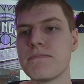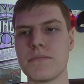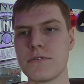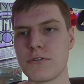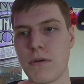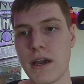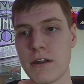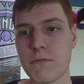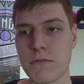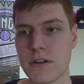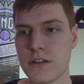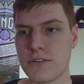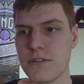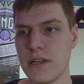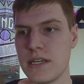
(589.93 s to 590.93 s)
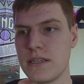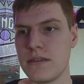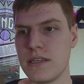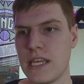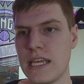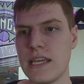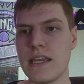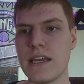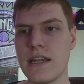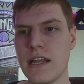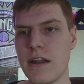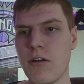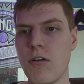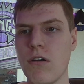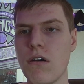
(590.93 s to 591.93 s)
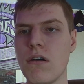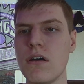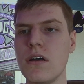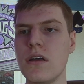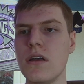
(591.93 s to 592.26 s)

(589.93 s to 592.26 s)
So I don't want to trade Keegan at all.